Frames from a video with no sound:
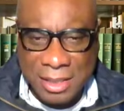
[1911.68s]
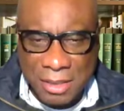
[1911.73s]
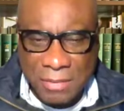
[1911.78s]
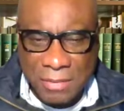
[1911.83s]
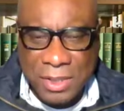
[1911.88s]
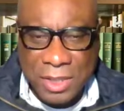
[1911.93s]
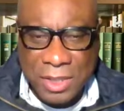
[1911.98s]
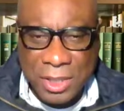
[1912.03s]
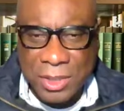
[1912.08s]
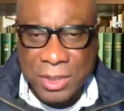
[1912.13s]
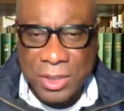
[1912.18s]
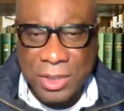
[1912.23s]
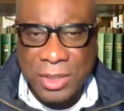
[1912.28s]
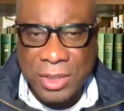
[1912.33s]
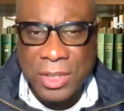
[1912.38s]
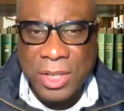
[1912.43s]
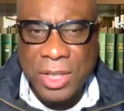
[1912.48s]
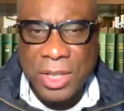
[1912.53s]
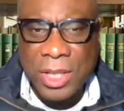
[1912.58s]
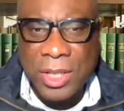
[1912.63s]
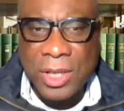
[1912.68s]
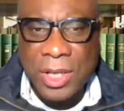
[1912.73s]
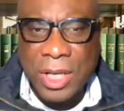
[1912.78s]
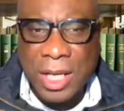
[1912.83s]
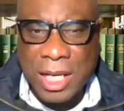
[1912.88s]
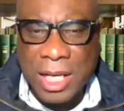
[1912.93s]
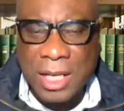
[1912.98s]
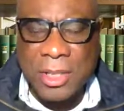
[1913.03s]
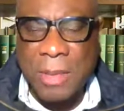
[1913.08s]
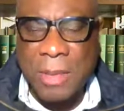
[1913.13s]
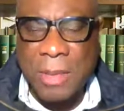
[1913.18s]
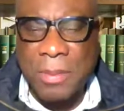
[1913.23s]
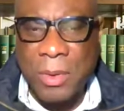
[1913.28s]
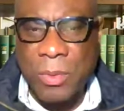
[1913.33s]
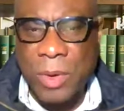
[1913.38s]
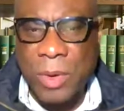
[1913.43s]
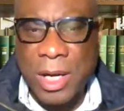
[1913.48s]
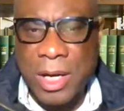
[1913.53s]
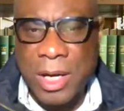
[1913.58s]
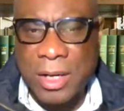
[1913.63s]
a conversation and a
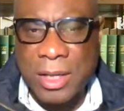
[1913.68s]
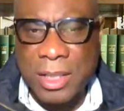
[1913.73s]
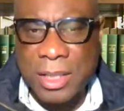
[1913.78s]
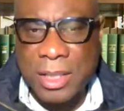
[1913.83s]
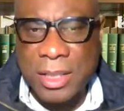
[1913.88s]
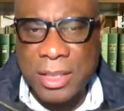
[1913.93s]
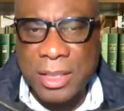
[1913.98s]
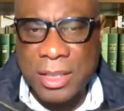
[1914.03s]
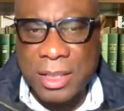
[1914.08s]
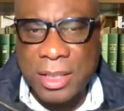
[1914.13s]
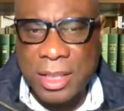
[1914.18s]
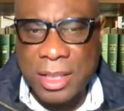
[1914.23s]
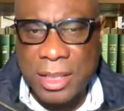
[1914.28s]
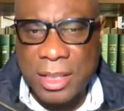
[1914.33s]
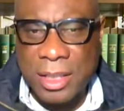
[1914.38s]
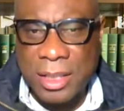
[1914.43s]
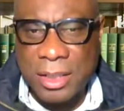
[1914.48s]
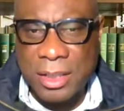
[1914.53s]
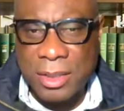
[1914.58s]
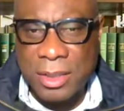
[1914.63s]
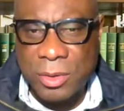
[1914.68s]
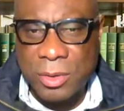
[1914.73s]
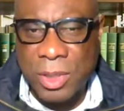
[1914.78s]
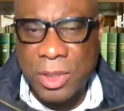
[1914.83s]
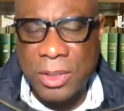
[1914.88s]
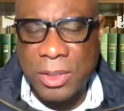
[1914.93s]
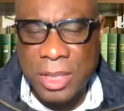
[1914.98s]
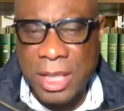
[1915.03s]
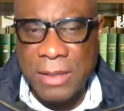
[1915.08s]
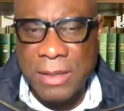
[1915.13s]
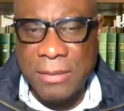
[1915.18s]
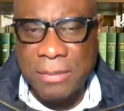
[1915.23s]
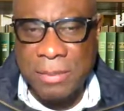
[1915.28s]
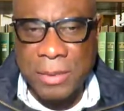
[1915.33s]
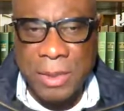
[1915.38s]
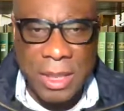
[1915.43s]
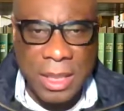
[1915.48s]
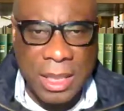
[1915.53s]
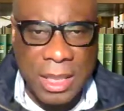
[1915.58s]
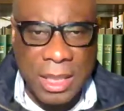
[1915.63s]
topic we're going to
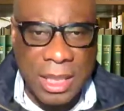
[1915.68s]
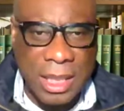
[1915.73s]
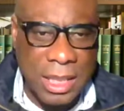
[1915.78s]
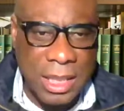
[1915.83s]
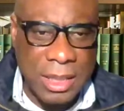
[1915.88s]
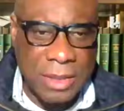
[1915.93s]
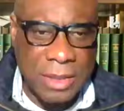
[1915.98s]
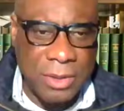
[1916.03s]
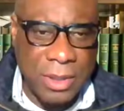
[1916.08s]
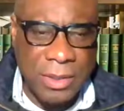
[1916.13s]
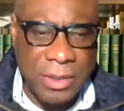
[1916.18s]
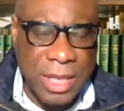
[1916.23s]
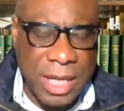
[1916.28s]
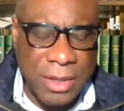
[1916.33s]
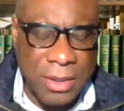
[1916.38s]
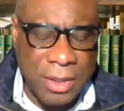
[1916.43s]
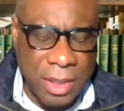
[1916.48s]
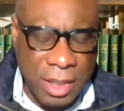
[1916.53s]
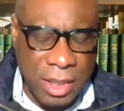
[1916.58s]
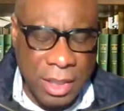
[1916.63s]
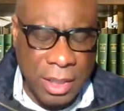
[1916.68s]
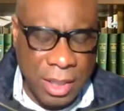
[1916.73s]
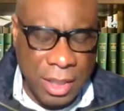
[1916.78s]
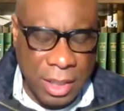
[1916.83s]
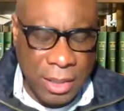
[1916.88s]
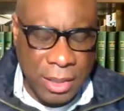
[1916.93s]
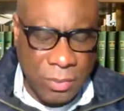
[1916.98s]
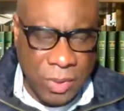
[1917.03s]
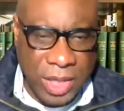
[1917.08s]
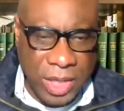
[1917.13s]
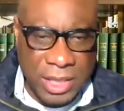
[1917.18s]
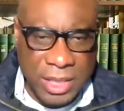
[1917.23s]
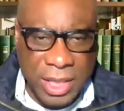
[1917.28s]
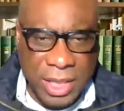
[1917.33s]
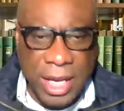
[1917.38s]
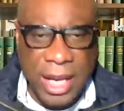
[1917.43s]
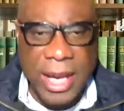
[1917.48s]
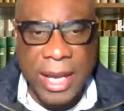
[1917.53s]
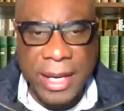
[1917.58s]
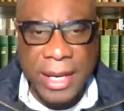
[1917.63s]
drill down on in the
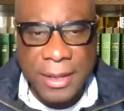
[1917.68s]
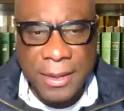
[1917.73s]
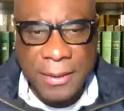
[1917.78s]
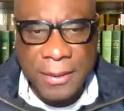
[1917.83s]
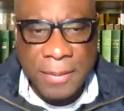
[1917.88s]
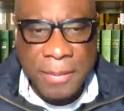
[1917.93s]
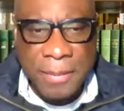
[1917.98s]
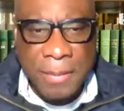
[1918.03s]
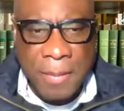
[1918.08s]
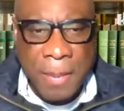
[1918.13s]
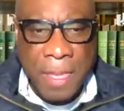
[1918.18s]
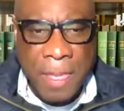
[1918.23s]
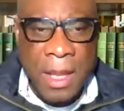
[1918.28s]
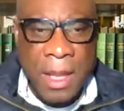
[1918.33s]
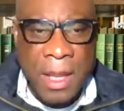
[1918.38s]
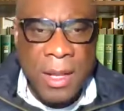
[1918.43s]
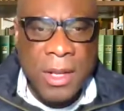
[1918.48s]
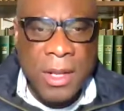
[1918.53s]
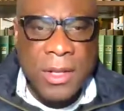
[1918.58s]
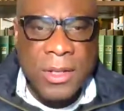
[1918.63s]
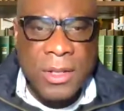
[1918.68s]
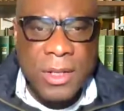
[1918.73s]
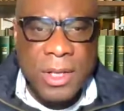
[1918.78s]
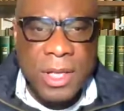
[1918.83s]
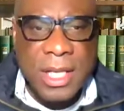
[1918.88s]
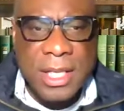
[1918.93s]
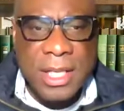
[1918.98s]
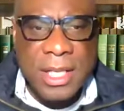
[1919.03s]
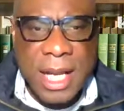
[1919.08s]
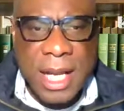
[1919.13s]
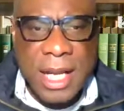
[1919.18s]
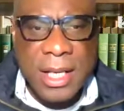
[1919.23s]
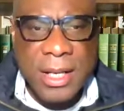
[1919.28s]
weeks ahead. So the